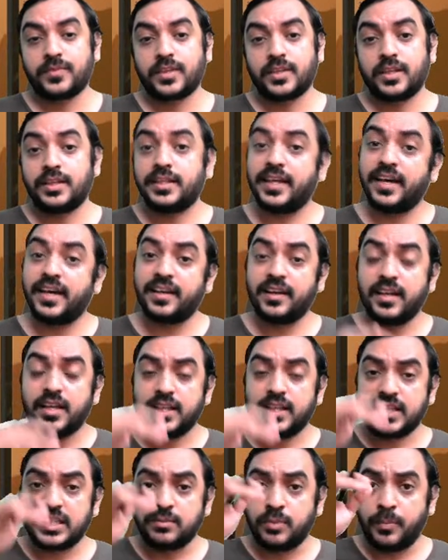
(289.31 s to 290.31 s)
The
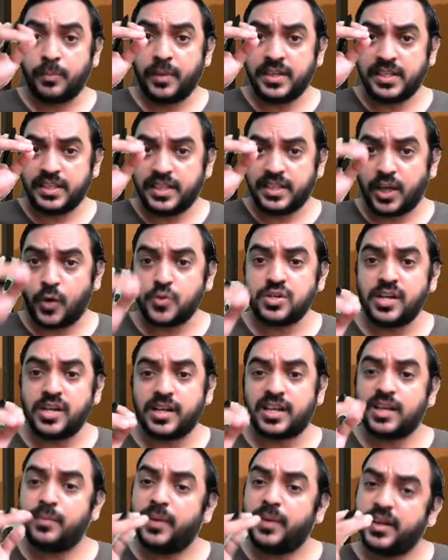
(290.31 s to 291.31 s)
moment it down
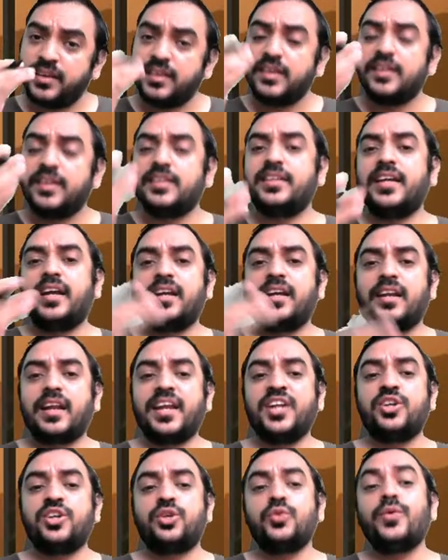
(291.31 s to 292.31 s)
little bit, they are
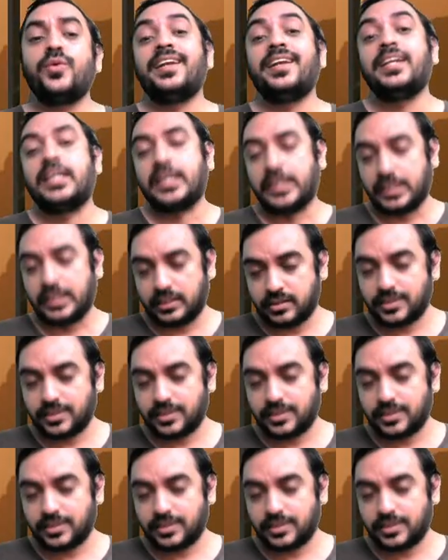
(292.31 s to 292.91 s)
trying to enter.